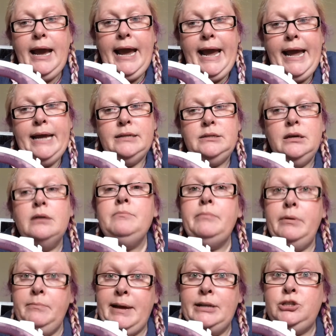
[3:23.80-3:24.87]
And
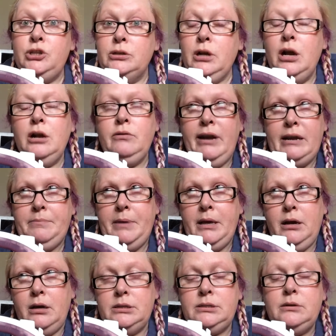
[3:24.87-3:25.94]
imagine a great
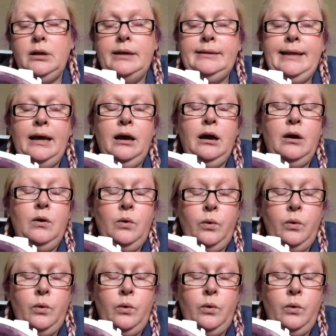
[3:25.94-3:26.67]
big castle like that,